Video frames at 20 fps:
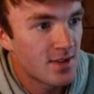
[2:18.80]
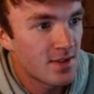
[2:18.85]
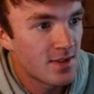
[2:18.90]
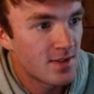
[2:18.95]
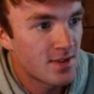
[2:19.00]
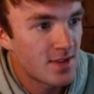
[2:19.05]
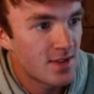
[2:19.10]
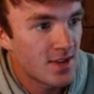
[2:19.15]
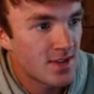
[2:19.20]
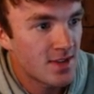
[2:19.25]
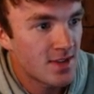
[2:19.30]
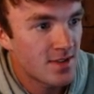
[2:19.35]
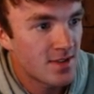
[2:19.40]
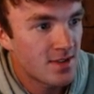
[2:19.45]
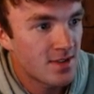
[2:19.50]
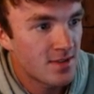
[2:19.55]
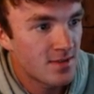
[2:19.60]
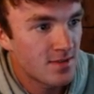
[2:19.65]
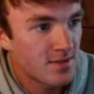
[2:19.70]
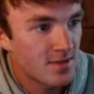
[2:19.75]

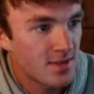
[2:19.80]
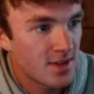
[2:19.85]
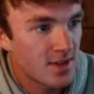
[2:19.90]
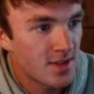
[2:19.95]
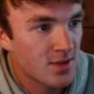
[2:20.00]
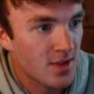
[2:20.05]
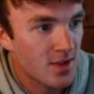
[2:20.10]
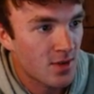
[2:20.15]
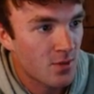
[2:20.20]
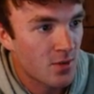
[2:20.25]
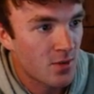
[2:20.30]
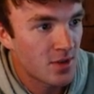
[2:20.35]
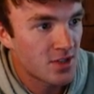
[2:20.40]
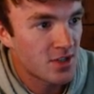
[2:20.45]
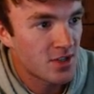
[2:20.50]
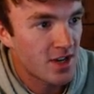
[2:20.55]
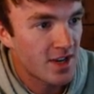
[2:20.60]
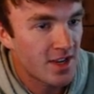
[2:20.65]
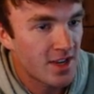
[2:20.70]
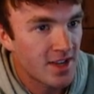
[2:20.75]
this is like one
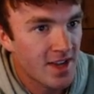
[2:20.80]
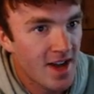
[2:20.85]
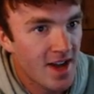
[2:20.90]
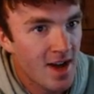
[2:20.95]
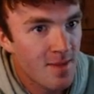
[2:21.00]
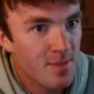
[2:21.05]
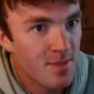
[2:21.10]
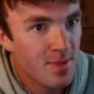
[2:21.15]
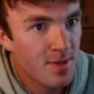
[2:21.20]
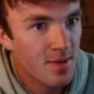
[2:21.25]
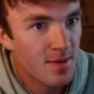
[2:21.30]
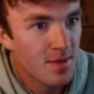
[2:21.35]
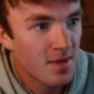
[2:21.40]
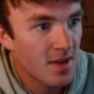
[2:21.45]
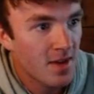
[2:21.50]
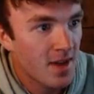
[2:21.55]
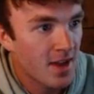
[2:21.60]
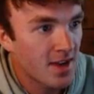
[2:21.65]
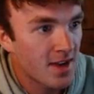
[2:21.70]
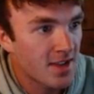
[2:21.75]
giant gap
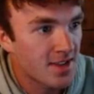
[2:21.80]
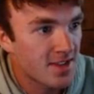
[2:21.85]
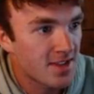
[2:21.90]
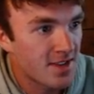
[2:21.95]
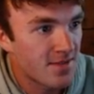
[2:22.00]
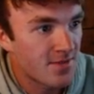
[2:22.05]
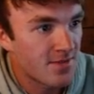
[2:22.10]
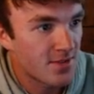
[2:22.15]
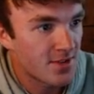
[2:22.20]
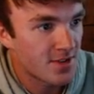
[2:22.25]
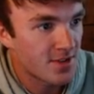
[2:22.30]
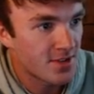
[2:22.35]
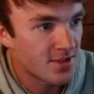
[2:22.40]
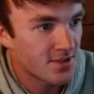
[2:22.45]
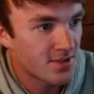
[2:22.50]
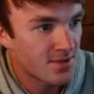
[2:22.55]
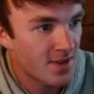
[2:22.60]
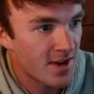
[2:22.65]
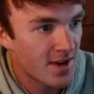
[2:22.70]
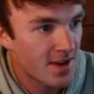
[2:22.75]
and it gets inverse,
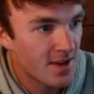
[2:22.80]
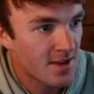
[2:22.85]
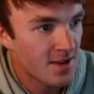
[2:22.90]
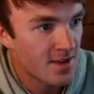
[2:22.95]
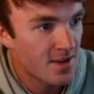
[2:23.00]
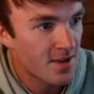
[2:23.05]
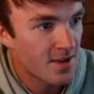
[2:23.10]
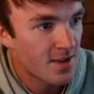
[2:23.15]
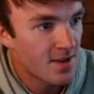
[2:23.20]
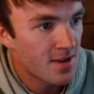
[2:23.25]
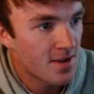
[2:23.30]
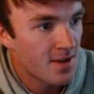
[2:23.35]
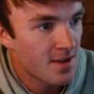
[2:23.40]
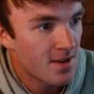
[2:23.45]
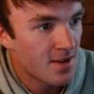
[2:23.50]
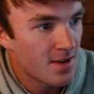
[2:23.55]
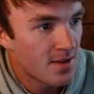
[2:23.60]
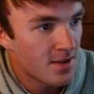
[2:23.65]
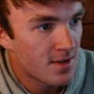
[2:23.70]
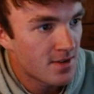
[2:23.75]
right?
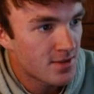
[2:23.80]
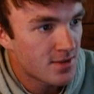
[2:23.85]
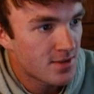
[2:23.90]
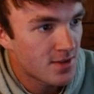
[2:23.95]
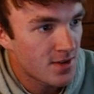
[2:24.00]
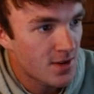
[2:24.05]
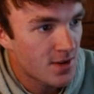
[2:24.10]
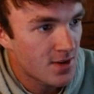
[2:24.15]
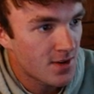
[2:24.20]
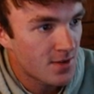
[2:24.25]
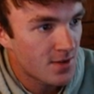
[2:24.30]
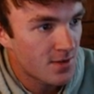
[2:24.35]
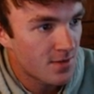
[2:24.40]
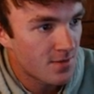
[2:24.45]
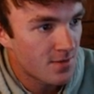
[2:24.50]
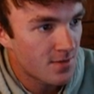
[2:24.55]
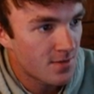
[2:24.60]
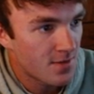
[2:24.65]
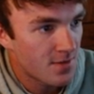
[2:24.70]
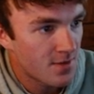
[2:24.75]
So
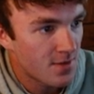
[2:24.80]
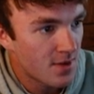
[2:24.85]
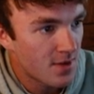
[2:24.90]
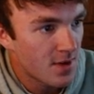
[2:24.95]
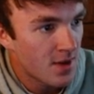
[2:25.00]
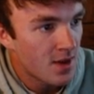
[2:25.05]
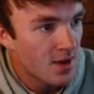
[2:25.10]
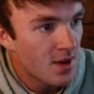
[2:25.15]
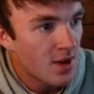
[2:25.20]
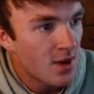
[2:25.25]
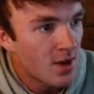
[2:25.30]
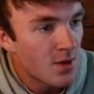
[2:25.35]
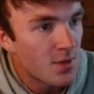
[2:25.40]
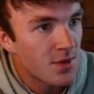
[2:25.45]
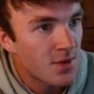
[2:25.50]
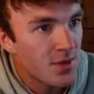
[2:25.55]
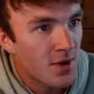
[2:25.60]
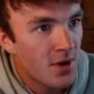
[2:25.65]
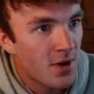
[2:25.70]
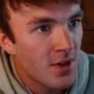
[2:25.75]

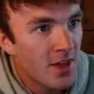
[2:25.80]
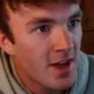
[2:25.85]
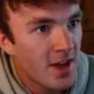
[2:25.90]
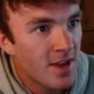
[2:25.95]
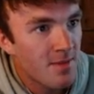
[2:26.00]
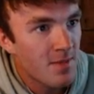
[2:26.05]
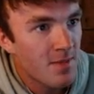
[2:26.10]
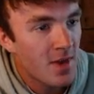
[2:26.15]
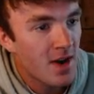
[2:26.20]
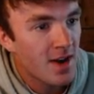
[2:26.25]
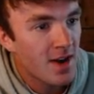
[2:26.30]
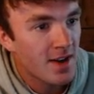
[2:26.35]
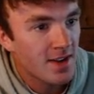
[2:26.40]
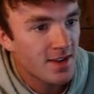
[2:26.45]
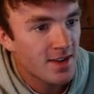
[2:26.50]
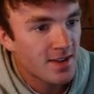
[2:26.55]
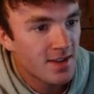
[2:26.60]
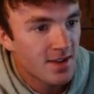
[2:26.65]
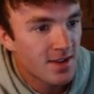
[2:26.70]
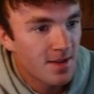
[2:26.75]
with all that in
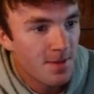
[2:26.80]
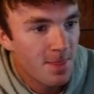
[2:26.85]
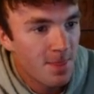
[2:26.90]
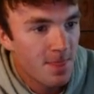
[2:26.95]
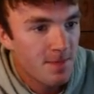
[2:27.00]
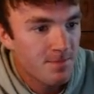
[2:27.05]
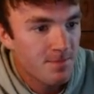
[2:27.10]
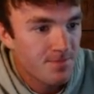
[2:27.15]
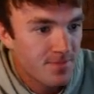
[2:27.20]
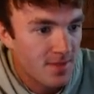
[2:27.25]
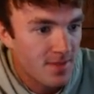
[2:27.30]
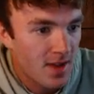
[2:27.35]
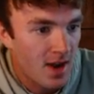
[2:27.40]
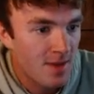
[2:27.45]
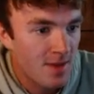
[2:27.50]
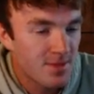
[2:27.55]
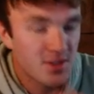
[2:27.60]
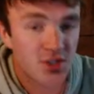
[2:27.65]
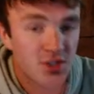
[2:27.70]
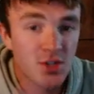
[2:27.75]
mind,
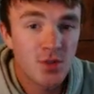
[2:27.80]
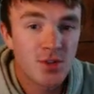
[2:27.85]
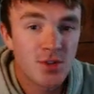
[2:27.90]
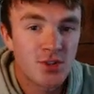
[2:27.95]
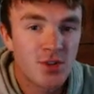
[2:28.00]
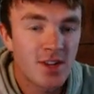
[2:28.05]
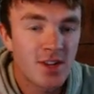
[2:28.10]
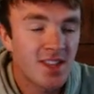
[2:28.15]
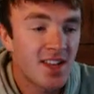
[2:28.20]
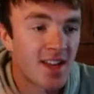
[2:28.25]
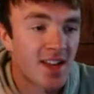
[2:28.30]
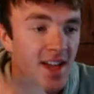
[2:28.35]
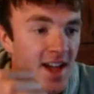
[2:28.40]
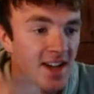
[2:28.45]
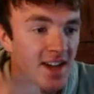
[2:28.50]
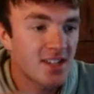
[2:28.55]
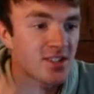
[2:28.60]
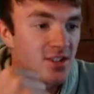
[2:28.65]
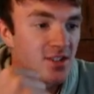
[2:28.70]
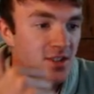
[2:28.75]
I'm going to show you a trade that I
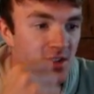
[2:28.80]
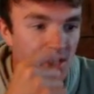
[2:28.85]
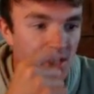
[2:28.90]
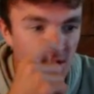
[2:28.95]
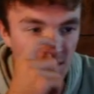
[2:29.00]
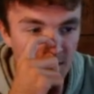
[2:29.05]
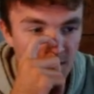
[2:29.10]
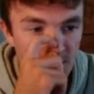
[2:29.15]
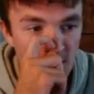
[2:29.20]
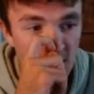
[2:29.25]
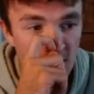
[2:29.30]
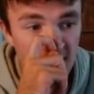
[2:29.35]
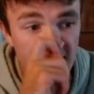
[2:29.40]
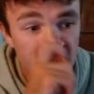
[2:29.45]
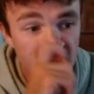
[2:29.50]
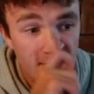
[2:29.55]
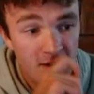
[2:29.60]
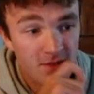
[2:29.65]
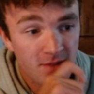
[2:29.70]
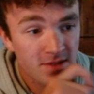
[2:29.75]
actually took on the
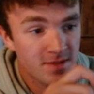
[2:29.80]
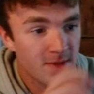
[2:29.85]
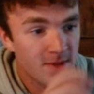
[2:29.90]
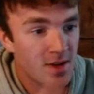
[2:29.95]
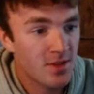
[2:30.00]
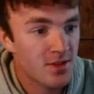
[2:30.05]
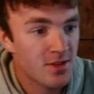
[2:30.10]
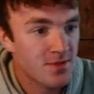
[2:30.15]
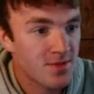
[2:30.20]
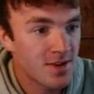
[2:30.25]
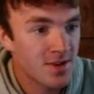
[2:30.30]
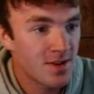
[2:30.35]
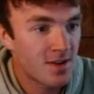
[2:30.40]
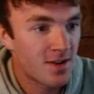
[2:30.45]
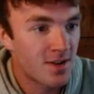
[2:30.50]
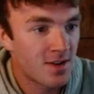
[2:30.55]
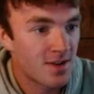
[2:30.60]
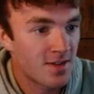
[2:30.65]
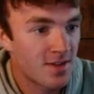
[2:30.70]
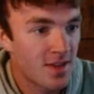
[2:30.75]
market that was about
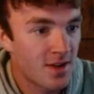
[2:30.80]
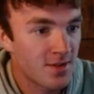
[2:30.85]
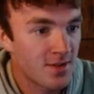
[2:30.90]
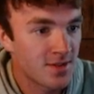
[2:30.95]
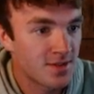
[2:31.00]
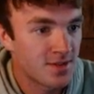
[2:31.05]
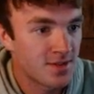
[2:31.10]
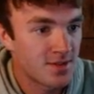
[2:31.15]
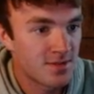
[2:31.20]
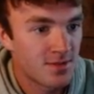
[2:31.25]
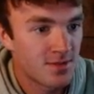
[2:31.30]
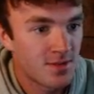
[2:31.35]
3R. That was